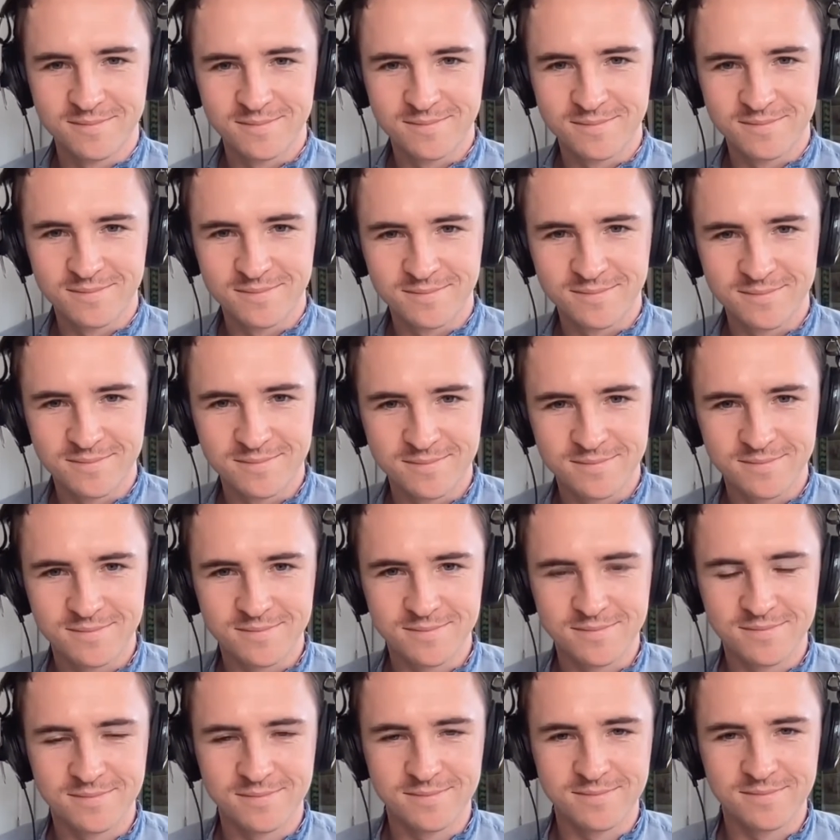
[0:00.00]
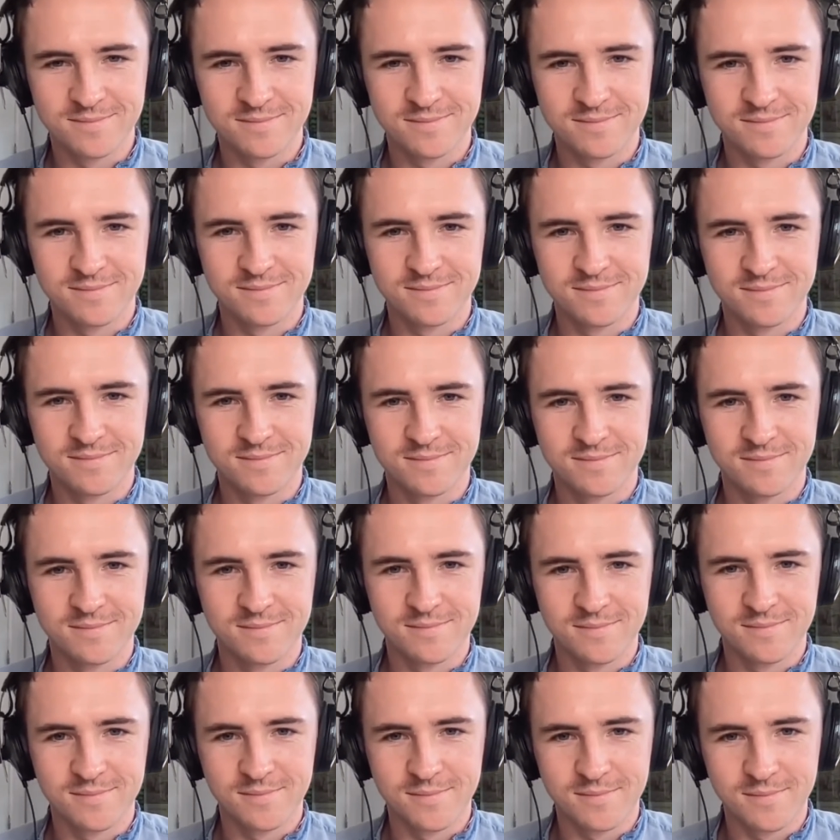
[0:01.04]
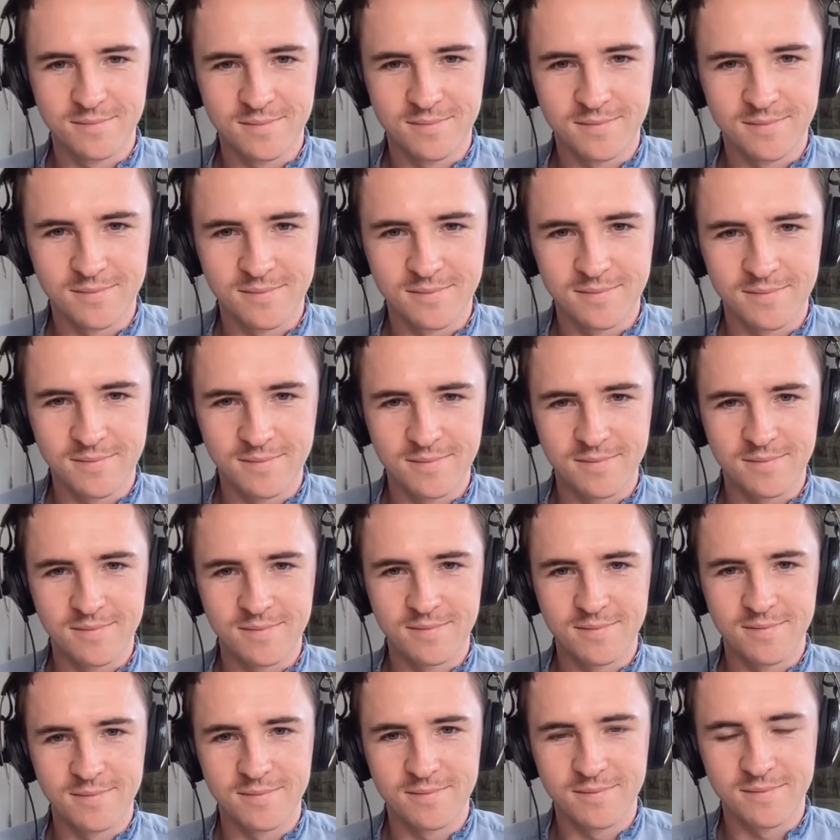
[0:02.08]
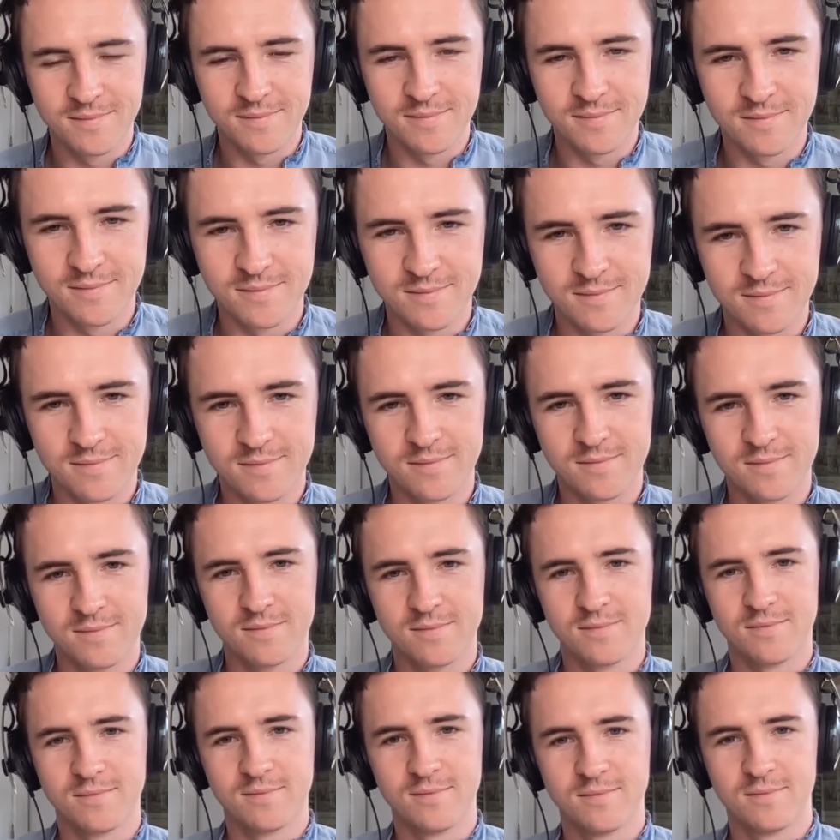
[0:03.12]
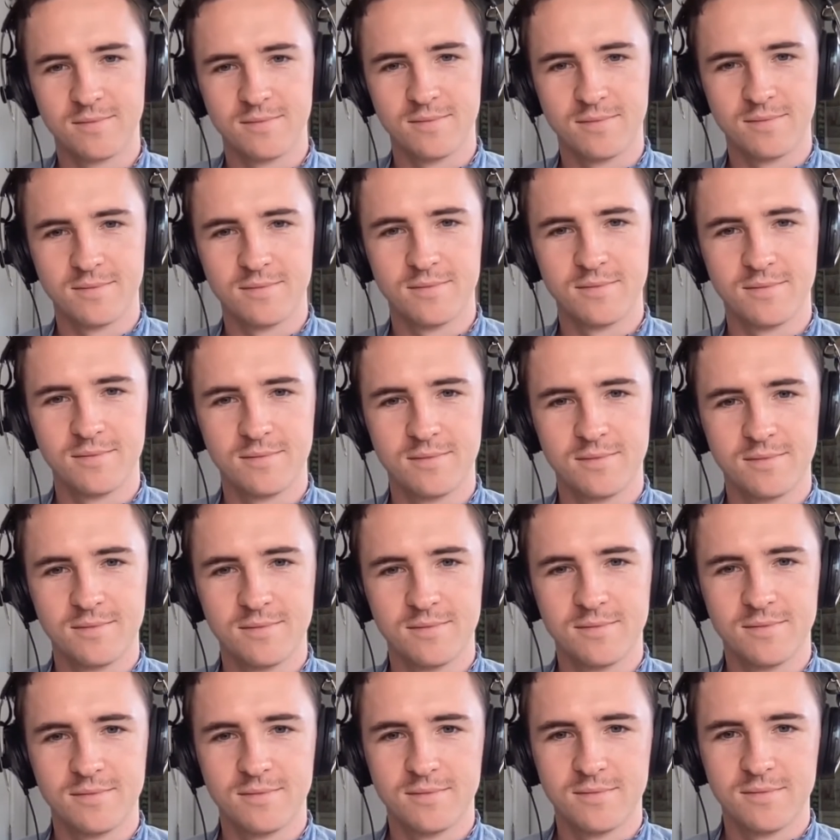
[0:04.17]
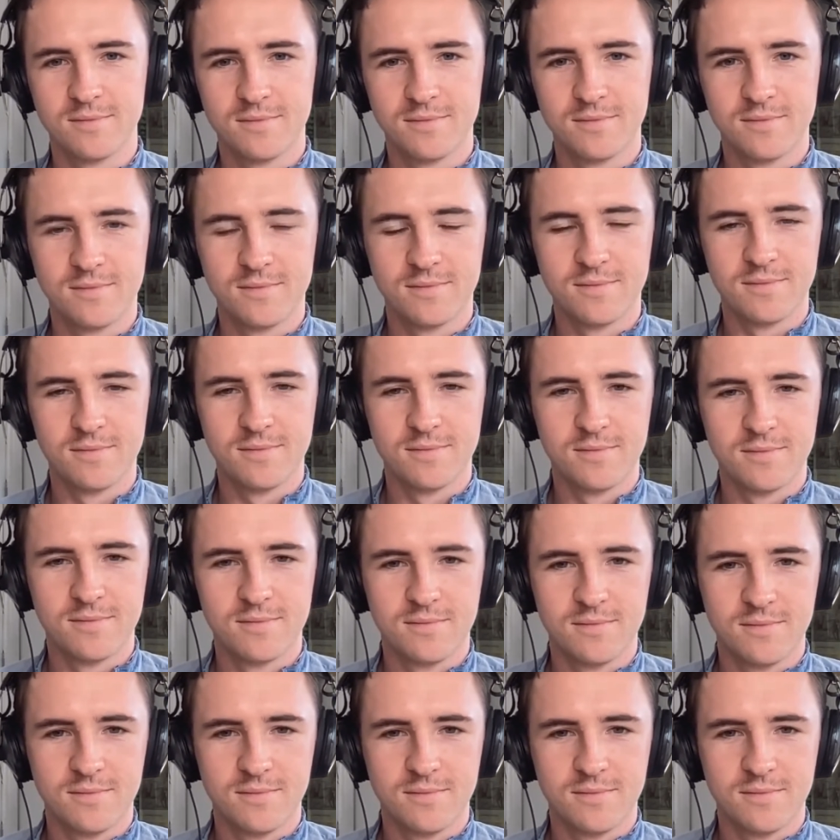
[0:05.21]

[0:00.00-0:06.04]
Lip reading: (silent)